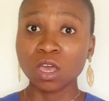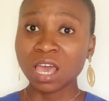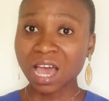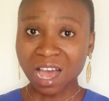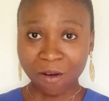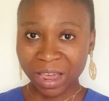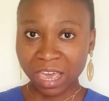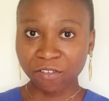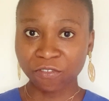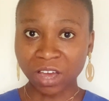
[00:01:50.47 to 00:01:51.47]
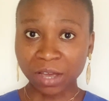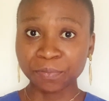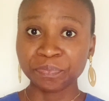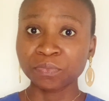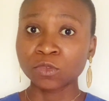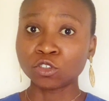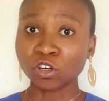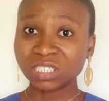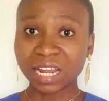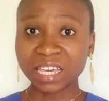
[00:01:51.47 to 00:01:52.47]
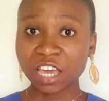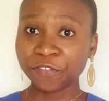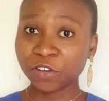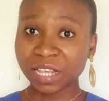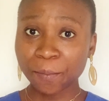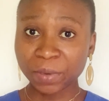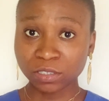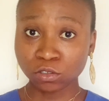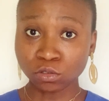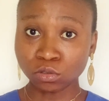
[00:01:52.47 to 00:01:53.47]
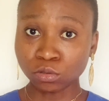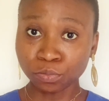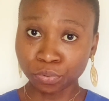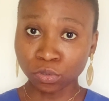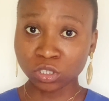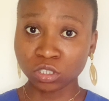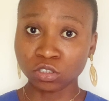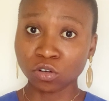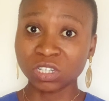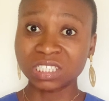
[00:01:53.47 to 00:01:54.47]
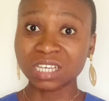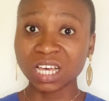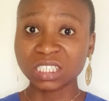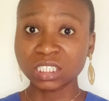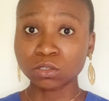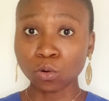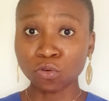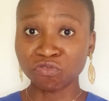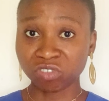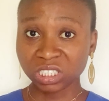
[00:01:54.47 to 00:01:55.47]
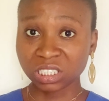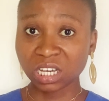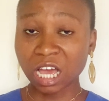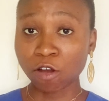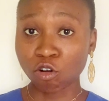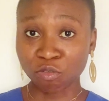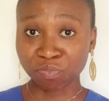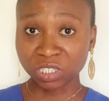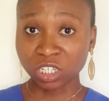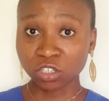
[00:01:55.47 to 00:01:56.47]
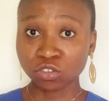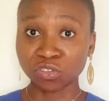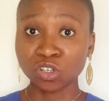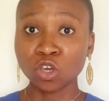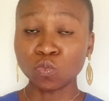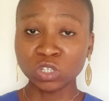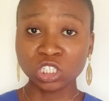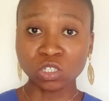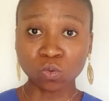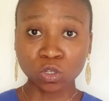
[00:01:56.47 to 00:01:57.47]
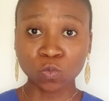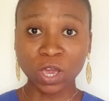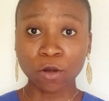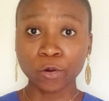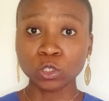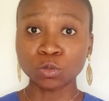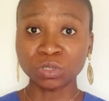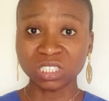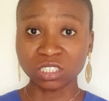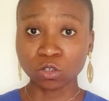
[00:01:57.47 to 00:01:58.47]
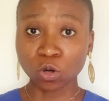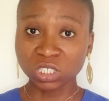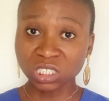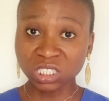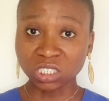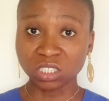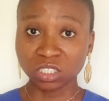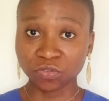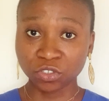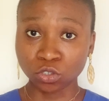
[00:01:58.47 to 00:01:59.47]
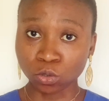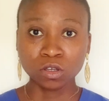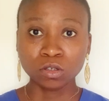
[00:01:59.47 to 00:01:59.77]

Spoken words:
However, just like every other medical procedure, it has its own risk and complication, which is what we are going to be discussing in this video.